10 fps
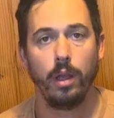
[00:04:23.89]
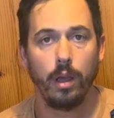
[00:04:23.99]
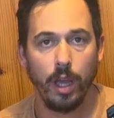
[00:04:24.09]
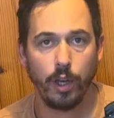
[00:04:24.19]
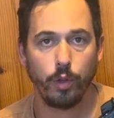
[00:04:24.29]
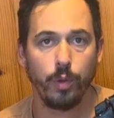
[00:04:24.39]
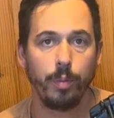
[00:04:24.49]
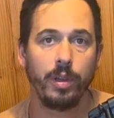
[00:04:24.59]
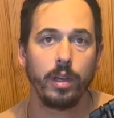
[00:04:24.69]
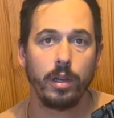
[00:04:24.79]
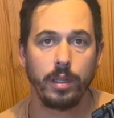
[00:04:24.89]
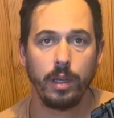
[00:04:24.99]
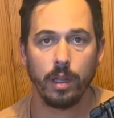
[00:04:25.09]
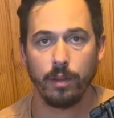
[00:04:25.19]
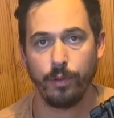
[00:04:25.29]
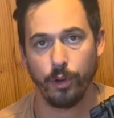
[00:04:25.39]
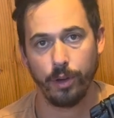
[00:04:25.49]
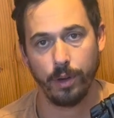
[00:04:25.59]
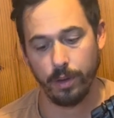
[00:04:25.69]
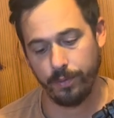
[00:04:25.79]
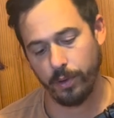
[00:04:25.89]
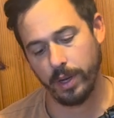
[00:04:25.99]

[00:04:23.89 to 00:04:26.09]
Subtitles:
and it will be ideal for